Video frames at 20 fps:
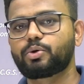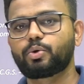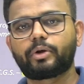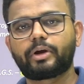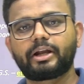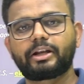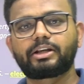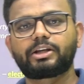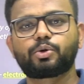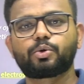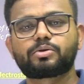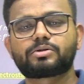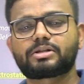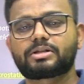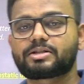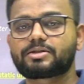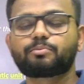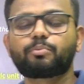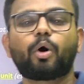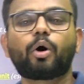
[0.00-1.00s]
you can use
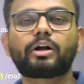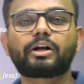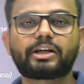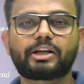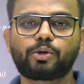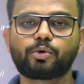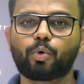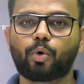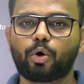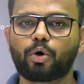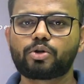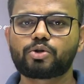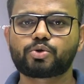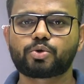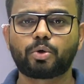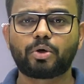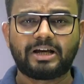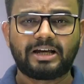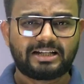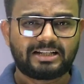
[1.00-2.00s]
small q
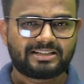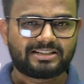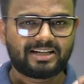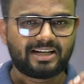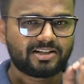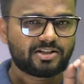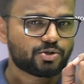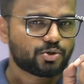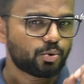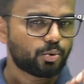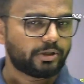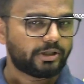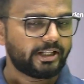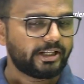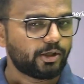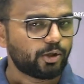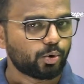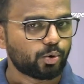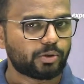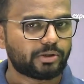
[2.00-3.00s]
also, just to
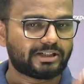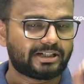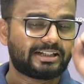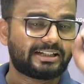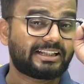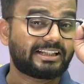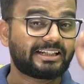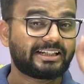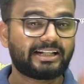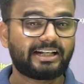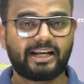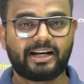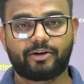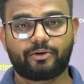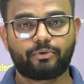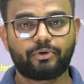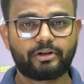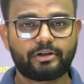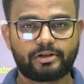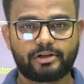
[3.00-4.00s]
denote the
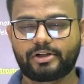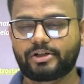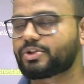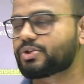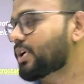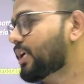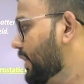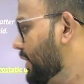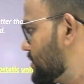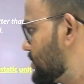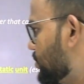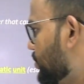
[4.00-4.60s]
electric charge.